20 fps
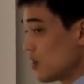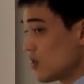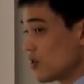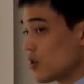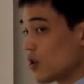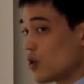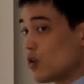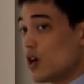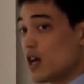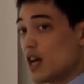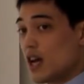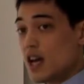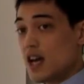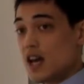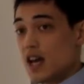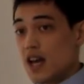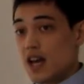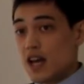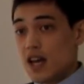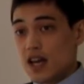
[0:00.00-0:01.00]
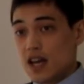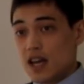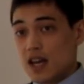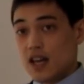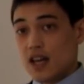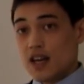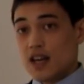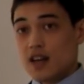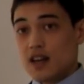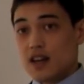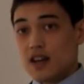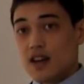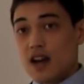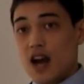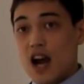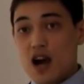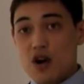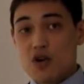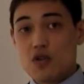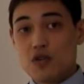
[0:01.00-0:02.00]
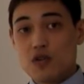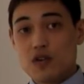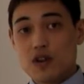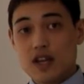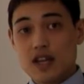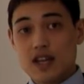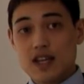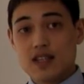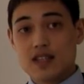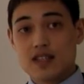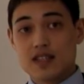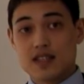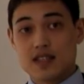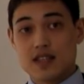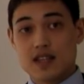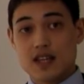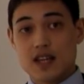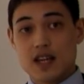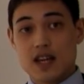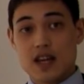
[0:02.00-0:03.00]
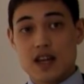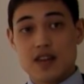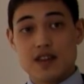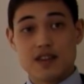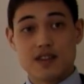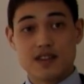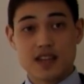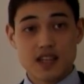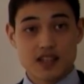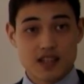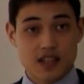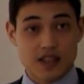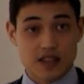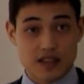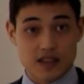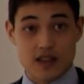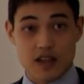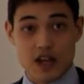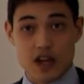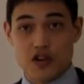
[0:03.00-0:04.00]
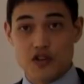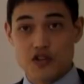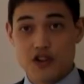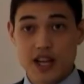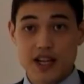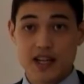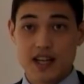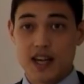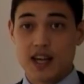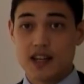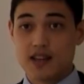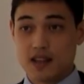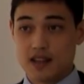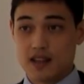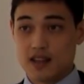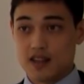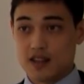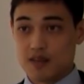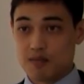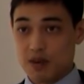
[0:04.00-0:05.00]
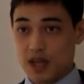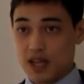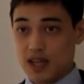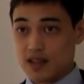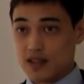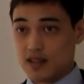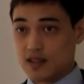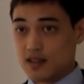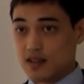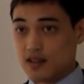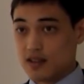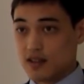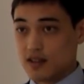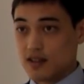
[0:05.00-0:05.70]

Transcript: So how is the signal radiated in space?